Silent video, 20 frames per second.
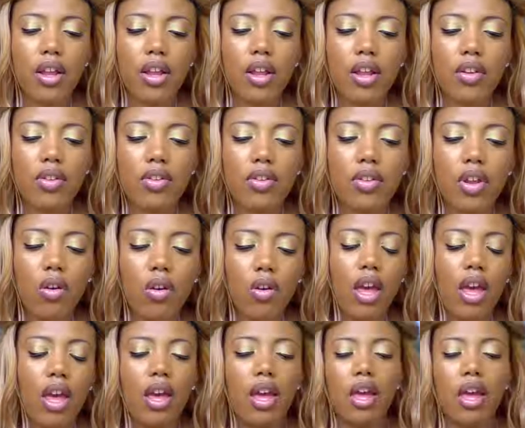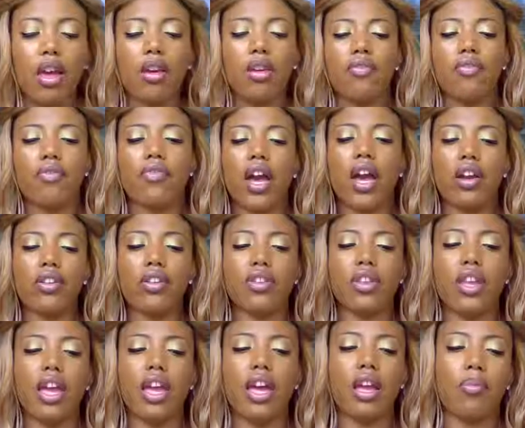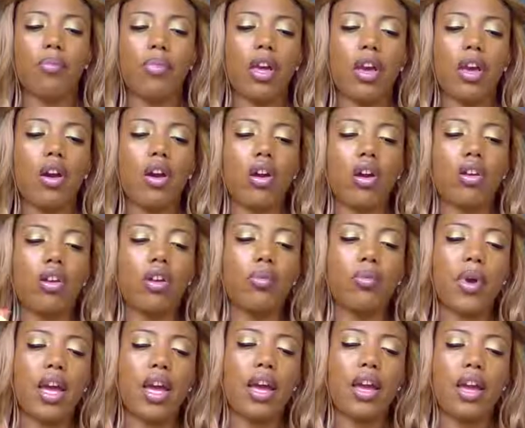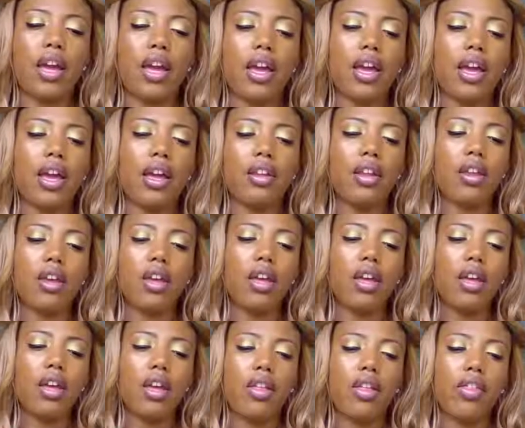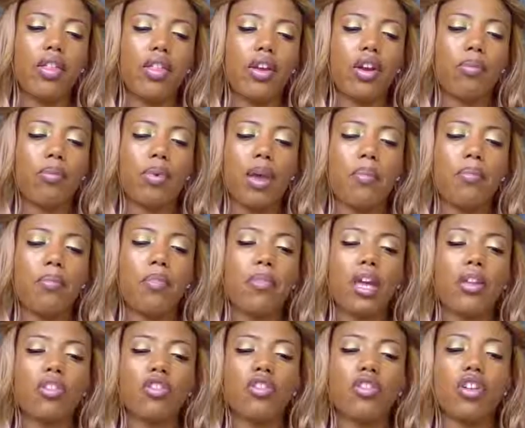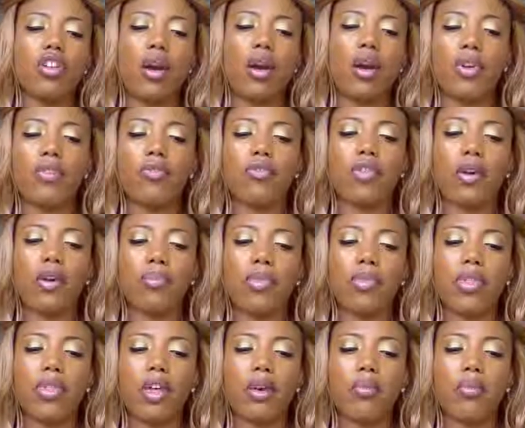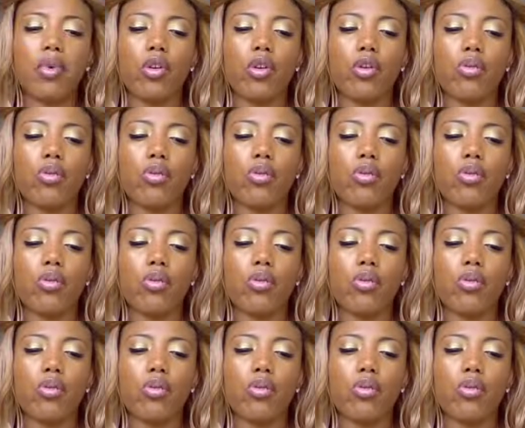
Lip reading: So a fire sign could be on your mind. There could be a message coming from them, or you're